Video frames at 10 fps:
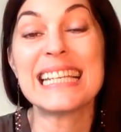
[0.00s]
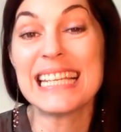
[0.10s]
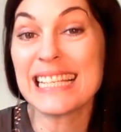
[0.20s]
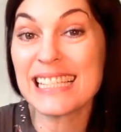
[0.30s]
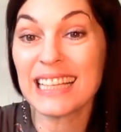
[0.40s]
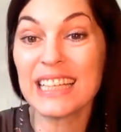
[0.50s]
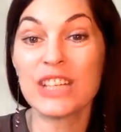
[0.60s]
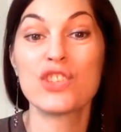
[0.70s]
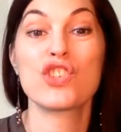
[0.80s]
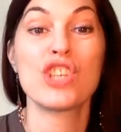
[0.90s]
easily
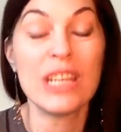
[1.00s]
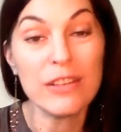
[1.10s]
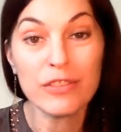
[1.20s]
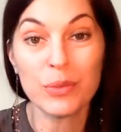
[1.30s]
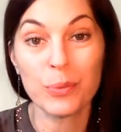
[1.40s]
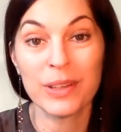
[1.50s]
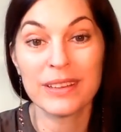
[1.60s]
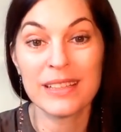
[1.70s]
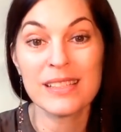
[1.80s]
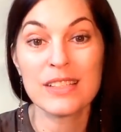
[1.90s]
achieved with
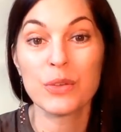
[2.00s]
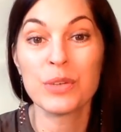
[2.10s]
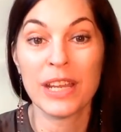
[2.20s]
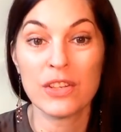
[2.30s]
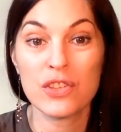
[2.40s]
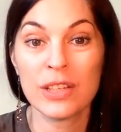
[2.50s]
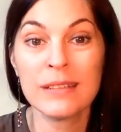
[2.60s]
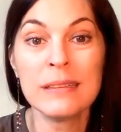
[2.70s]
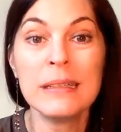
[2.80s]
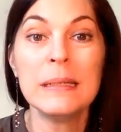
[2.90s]
this lunation,